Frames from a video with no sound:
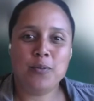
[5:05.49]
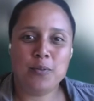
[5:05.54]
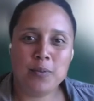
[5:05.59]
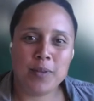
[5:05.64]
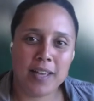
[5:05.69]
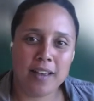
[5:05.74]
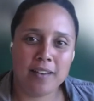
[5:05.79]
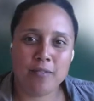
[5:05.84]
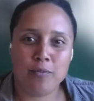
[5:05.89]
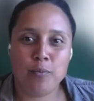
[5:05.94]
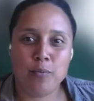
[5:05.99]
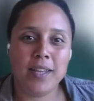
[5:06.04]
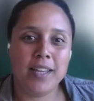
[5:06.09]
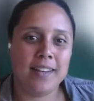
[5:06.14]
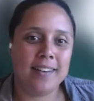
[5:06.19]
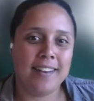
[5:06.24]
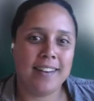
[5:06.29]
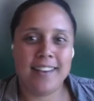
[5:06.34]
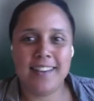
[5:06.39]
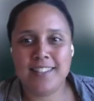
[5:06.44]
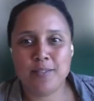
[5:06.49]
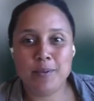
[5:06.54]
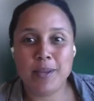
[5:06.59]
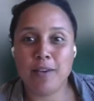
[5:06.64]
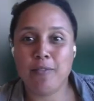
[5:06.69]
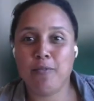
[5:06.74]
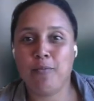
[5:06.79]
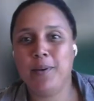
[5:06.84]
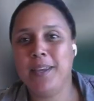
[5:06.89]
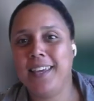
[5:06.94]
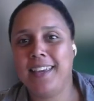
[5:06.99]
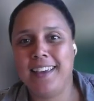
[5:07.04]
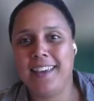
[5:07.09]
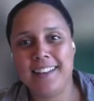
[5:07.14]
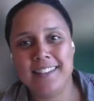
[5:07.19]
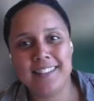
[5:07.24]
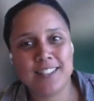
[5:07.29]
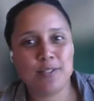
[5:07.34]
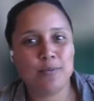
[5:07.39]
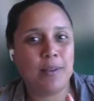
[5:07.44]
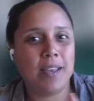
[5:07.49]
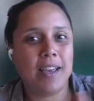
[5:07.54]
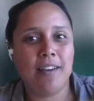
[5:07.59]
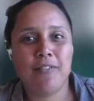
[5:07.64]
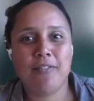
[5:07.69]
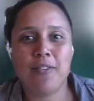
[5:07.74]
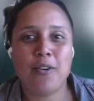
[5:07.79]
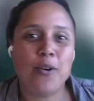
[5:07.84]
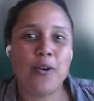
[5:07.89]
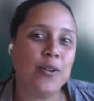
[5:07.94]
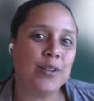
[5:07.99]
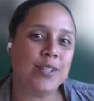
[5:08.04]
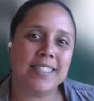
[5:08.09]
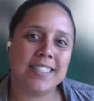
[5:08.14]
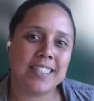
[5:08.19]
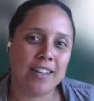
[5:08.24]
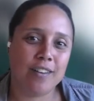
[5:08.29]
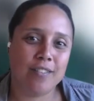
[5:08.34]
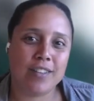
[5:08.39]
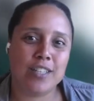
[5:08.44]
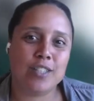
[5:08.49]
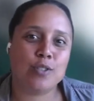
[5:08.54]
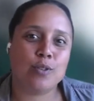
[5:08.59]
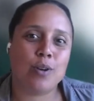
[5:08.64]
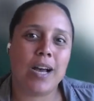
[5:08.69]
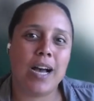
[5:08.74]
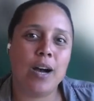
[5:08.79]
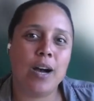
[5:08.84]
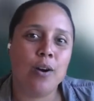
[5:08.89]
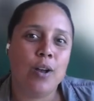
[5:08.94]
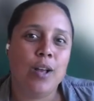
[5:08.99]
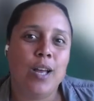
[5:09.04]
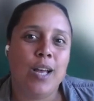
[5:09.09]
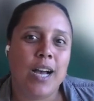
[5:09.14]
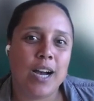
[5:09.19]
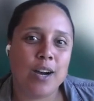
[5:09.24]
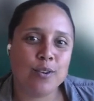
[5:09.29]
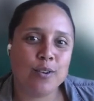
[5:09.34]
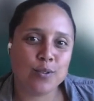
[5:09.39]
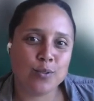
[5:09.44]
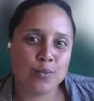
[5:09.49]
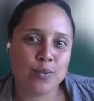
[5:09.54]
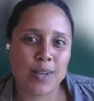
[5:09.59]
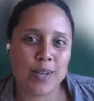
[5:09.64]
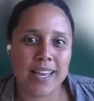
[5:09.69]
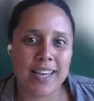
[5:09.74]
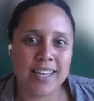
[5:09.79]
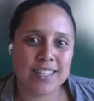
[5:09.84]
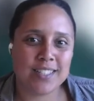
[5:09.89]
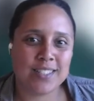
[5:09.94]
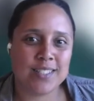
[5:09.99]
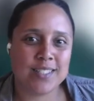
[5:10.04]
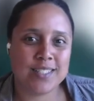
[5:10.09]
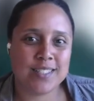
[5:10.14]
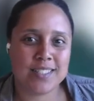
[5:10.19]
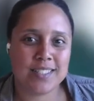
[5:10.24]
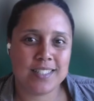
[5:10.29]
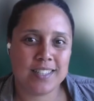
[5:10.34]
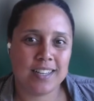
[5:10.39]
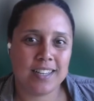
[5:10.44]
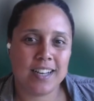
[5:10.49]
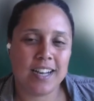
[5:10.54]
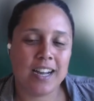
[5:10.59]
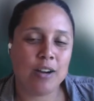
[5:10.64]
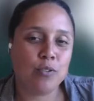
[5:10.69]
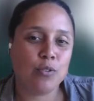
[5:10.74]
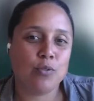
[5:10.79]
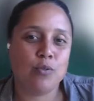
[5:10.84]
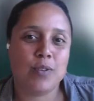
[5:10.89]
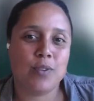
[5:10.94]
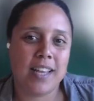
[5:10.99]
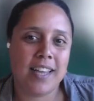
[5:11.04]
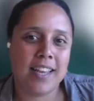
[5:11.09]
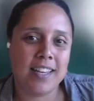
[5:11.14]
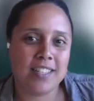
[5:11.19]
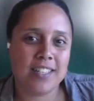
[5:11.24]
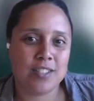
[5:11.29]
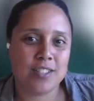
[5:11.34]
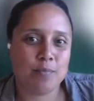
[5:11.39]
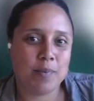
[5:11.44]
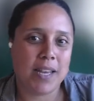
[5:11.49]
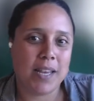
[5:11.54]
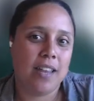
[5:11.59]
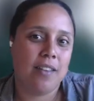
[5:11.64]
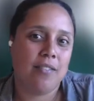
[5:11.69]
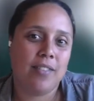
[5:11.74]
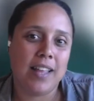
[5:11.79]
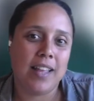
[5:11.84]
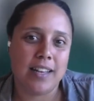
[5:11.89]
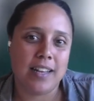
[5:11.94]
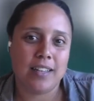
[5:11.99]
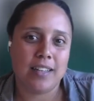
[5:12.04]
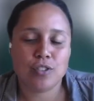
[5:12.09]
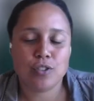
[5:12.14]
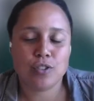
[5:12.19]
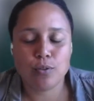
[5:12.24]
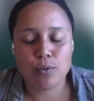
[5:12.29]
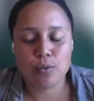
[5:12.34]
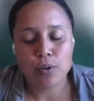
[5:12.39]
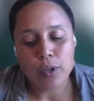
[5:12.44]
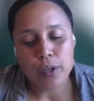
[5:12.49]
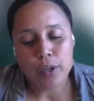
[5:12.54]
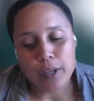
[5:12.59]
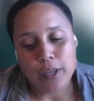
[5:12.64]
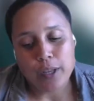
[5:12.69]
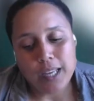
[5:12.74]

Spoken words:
we have weekdays, we have weekends, we have all these kind of things. So how do the agents behave then? So